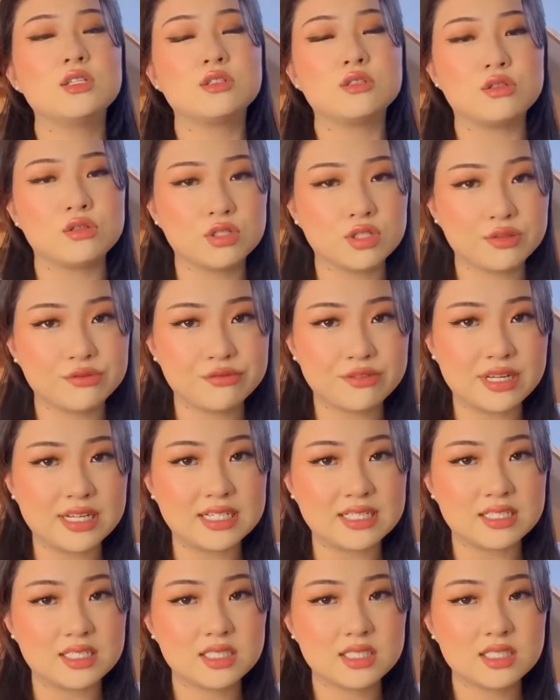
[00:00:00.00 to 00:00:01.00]
to your
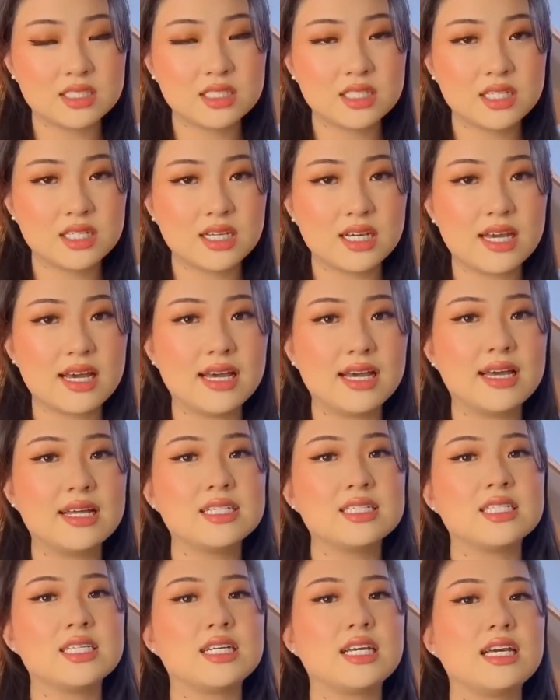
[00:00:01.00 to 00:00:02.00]
face,
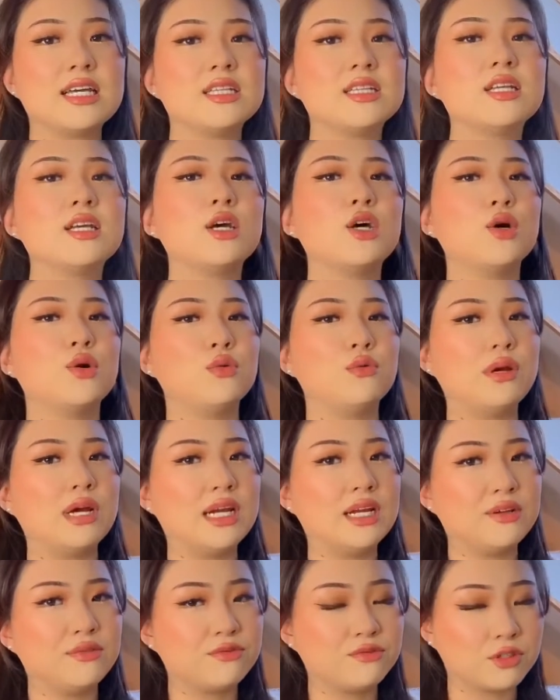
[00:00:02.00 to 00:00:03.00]
and again
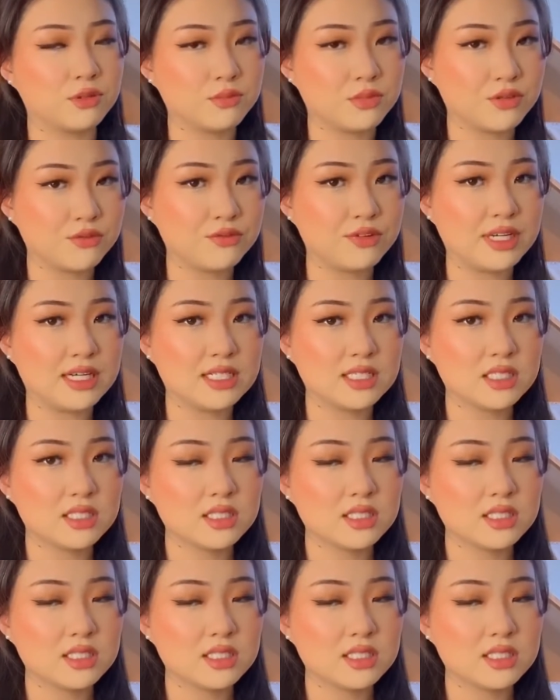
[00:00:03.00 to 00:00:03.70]
away from your face.